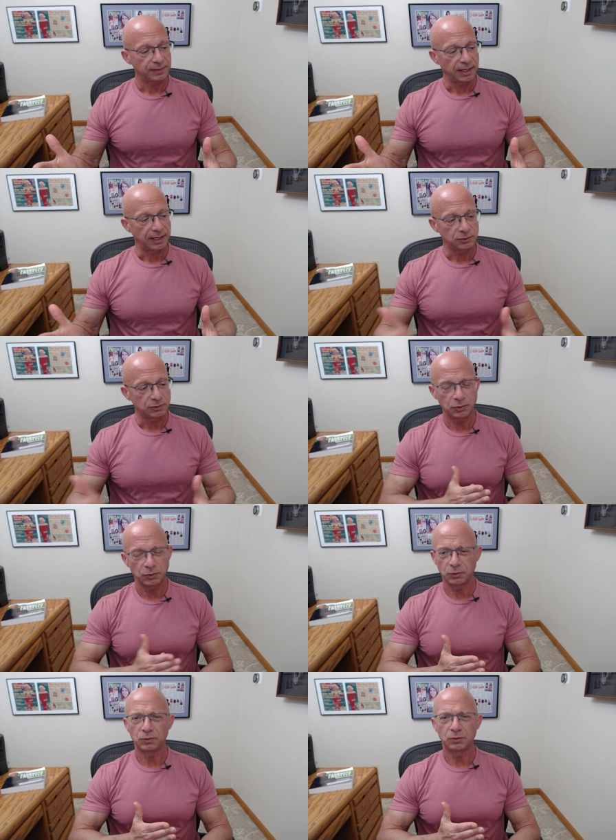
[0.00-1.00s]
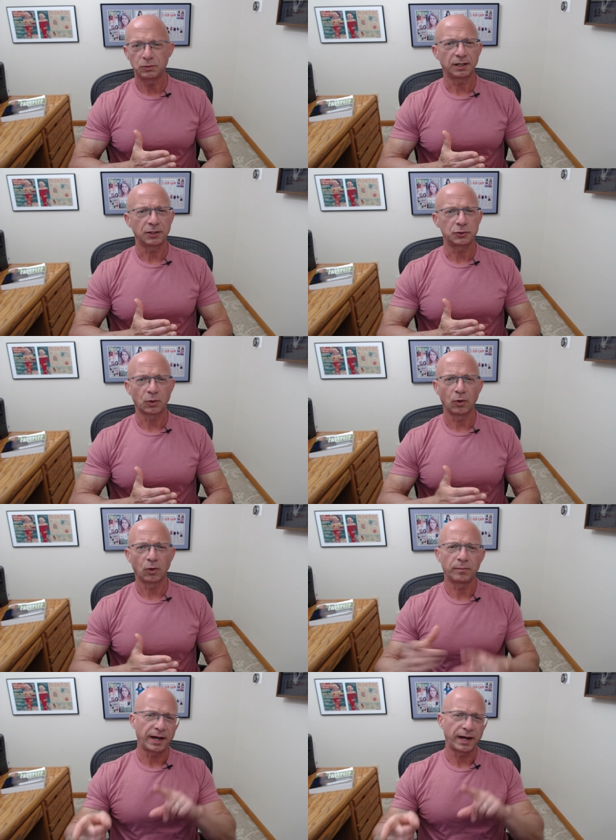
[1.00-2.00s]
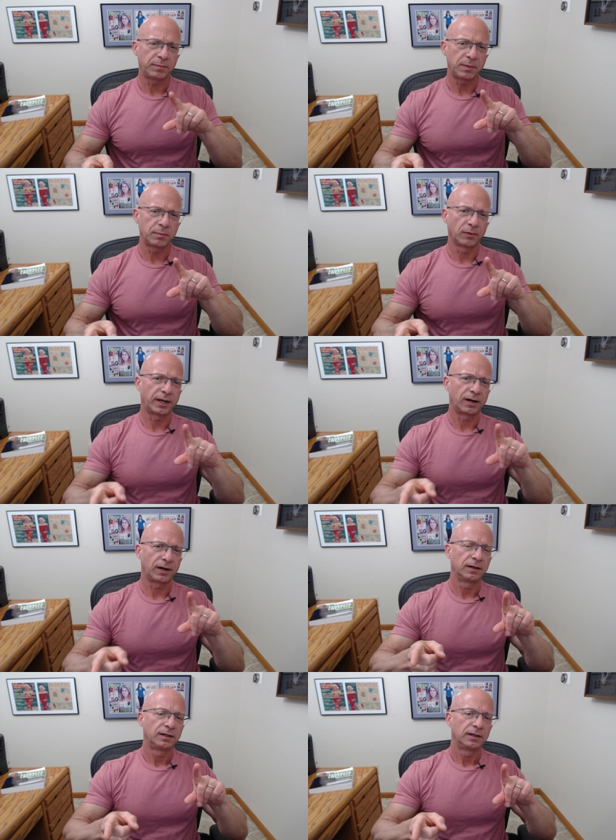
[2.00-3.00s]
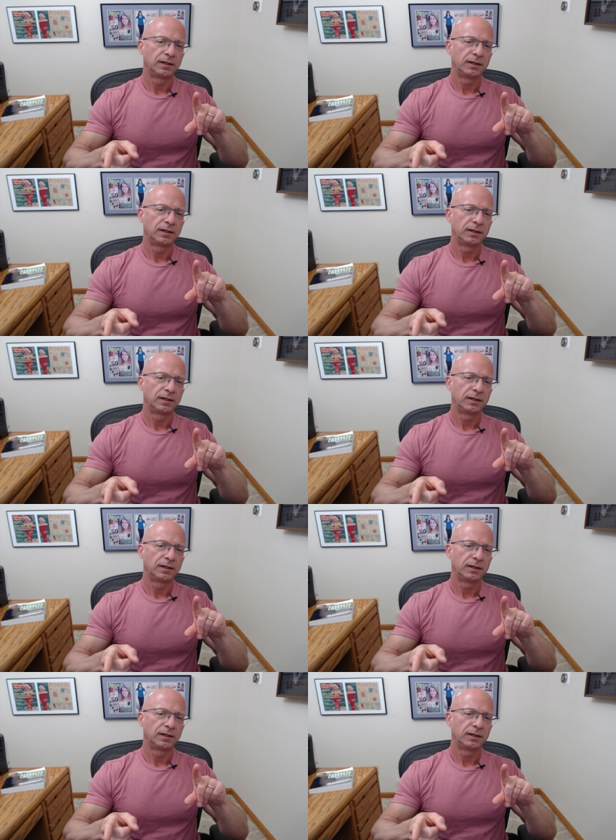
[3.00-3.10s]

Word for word: and too uh, controlled by the people that are